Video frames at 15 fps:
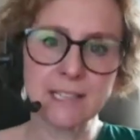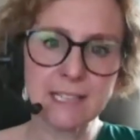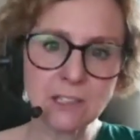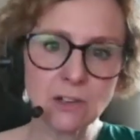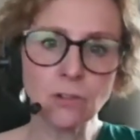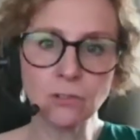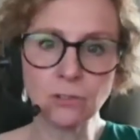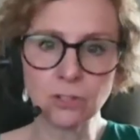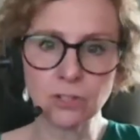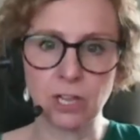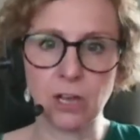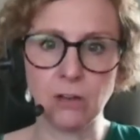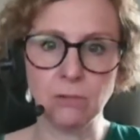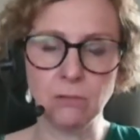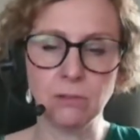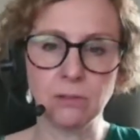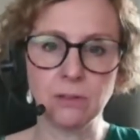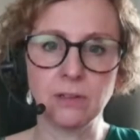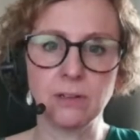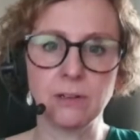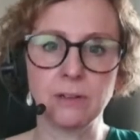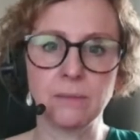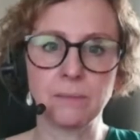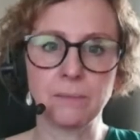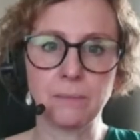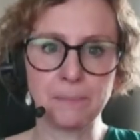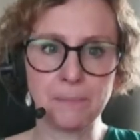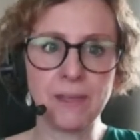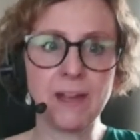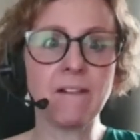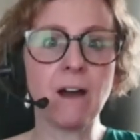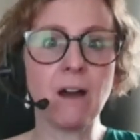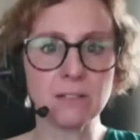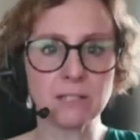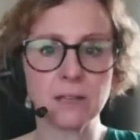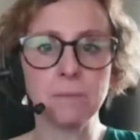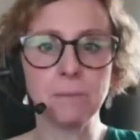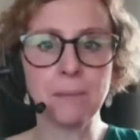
There are some